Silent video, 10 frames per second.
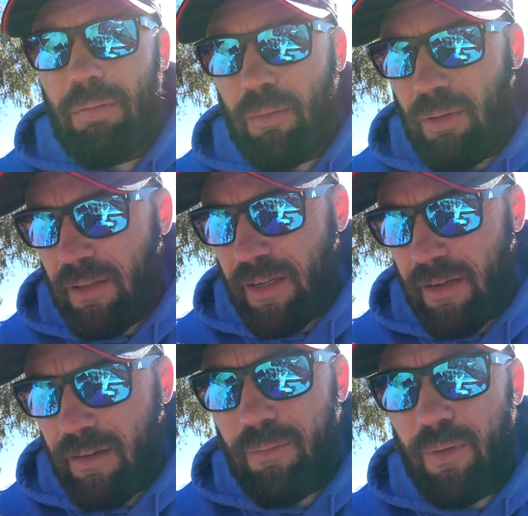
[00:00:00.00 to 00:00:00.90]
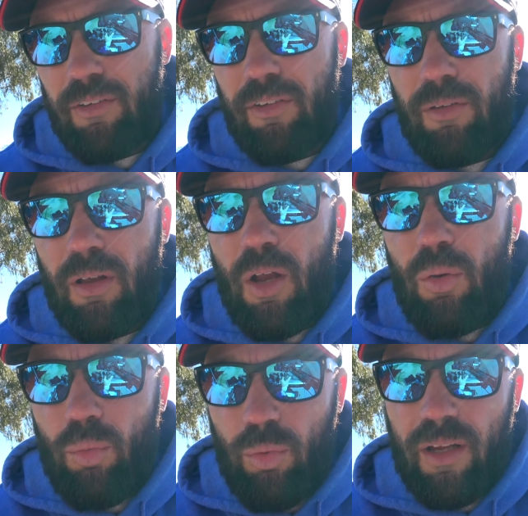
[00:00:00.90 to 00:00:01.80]
a little bit later, which is
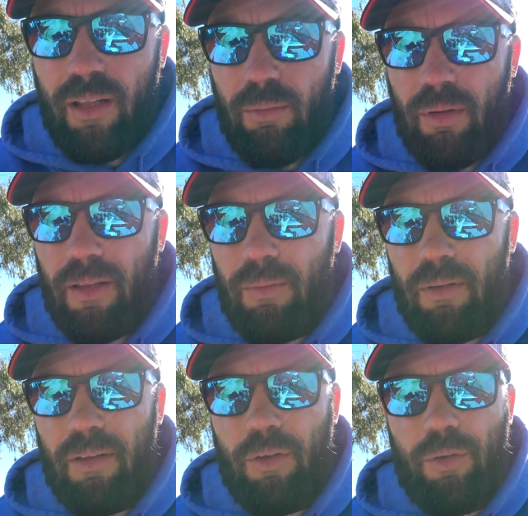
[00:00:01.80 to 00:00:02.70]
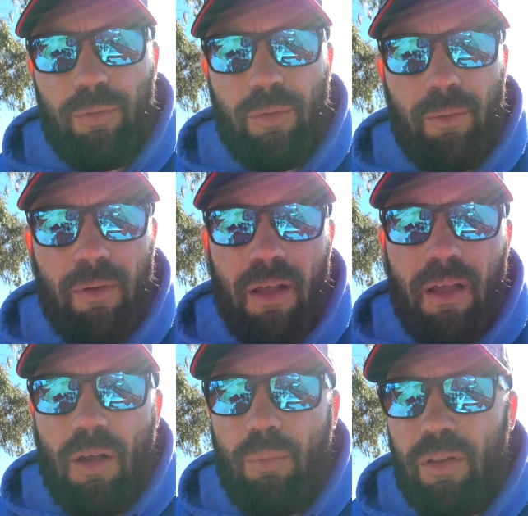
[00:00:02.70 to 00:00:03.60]
really useful
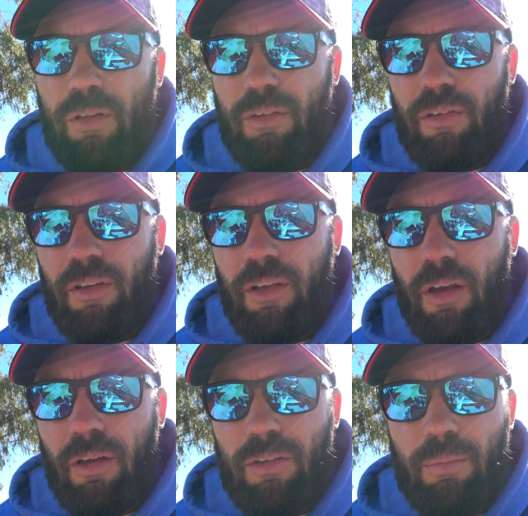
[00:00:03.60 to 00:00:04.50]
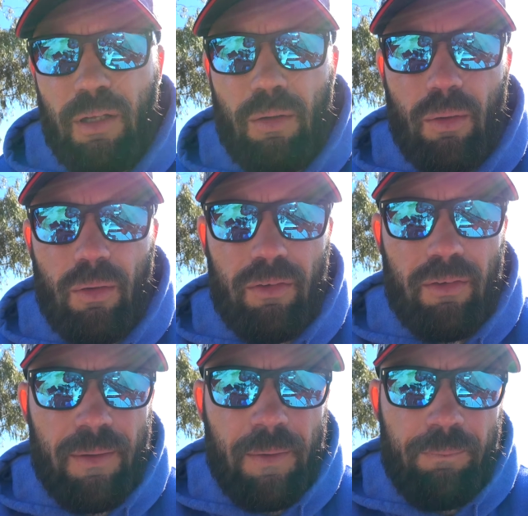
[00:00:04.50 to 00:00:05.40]
with using the Ghost, because
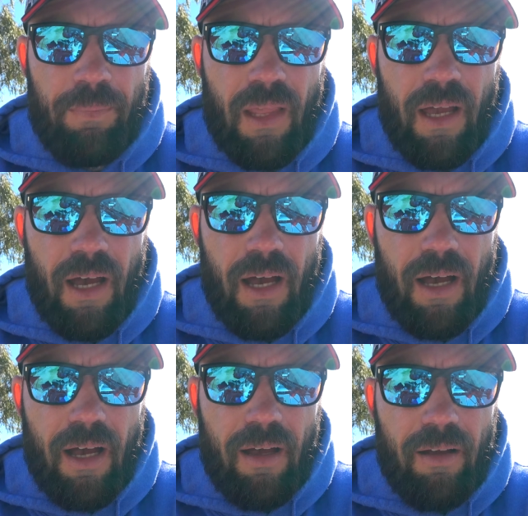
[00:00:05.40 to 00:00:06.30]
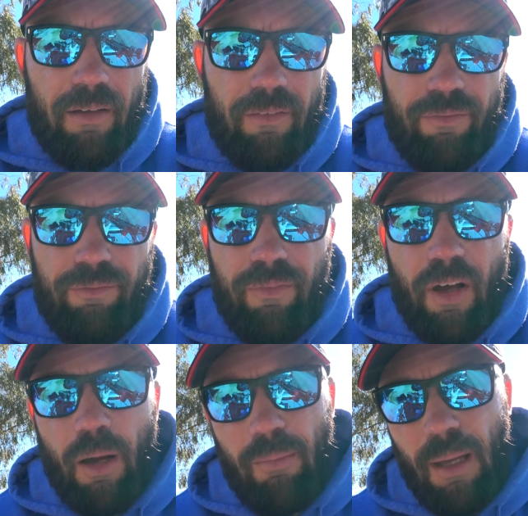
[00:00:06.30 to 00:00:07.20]

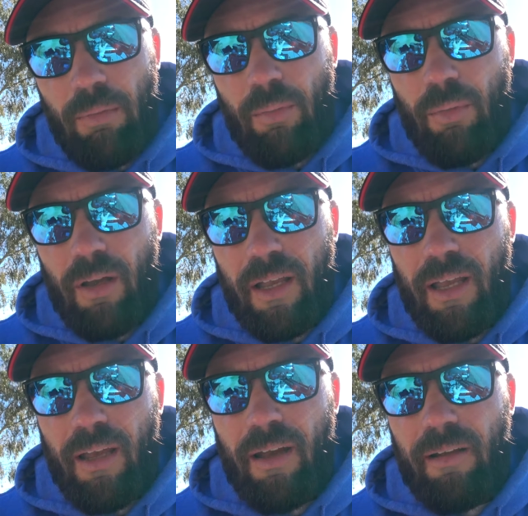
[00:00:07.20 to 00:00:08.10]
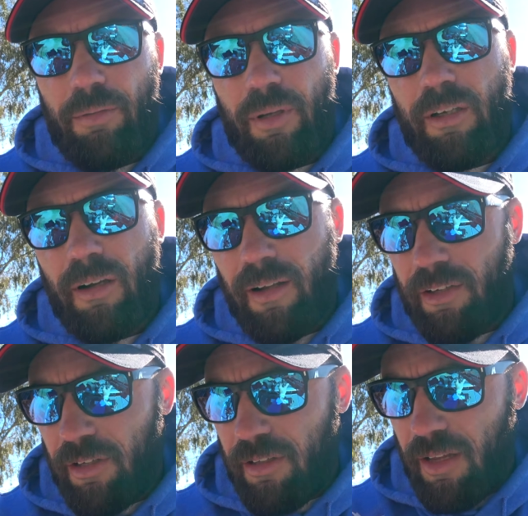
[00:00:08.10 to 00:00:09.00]
I'm able to work out, especially on
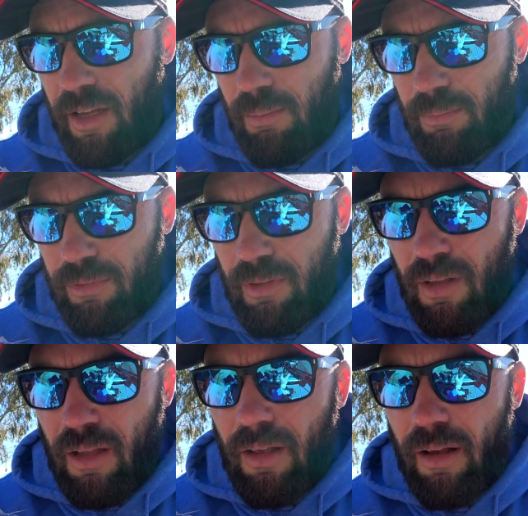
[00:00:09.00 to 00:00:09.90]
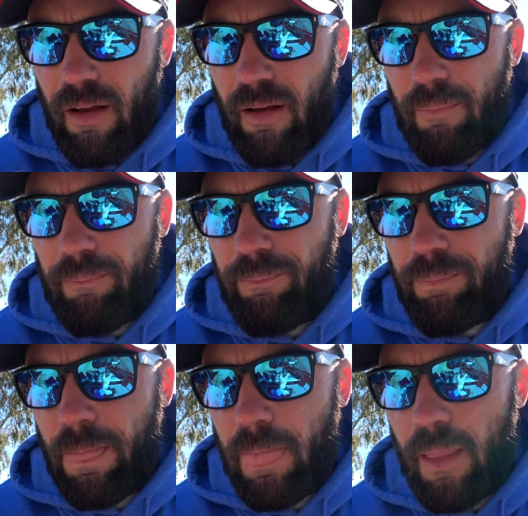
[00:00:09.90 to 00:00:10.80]
electric dams, by
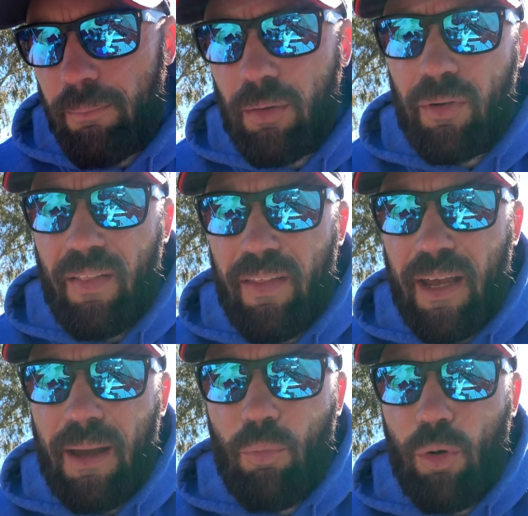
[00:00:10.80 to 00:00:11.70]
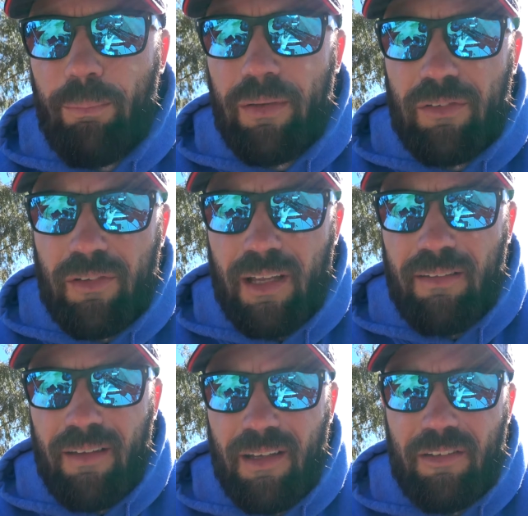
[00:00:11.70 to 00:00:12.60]
running the app, what
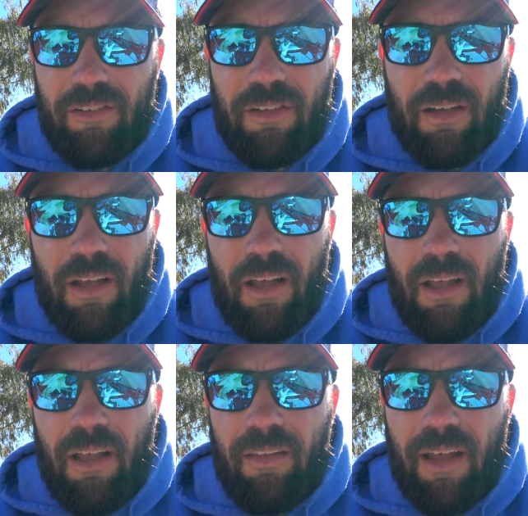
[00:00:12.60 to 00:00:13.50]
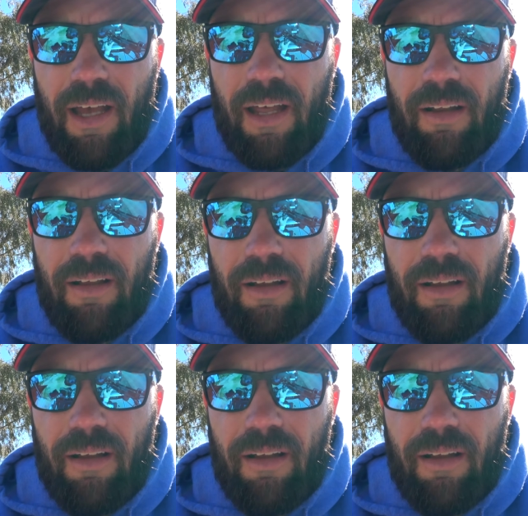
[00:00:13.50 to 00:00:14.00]
percentage what